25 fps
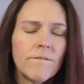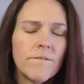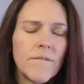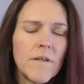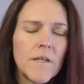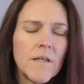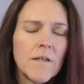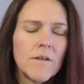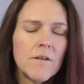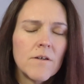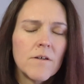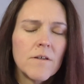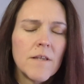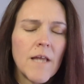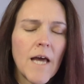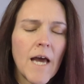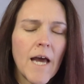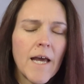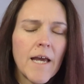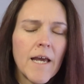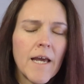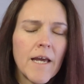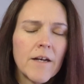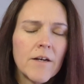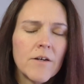Feel
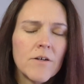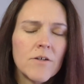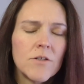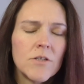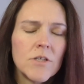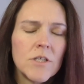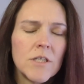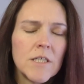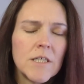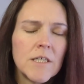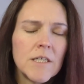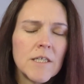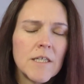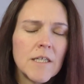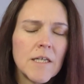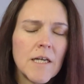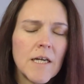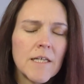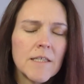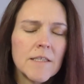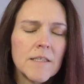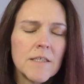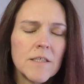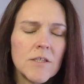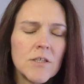that energy
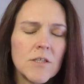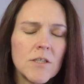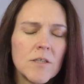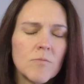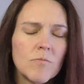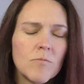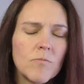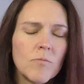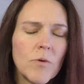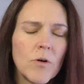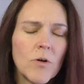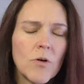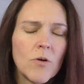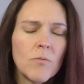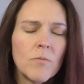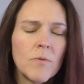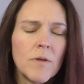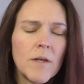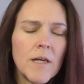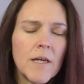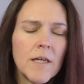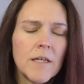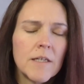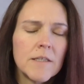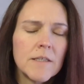as it just
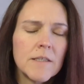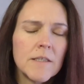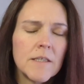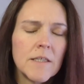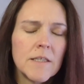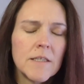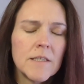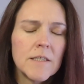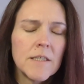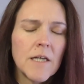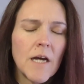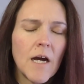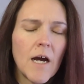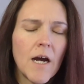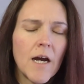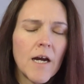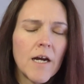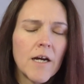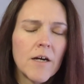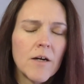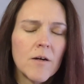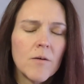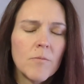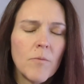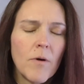permeates the
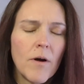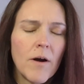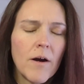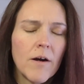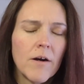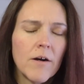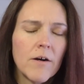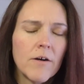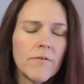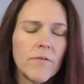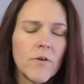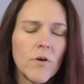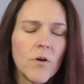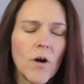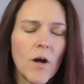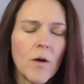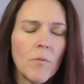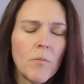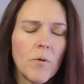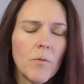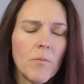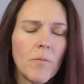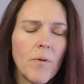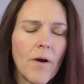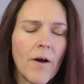entire part of your
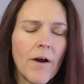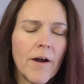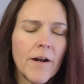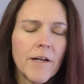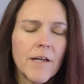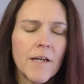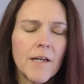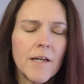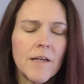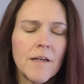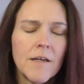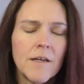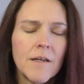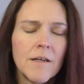upper body.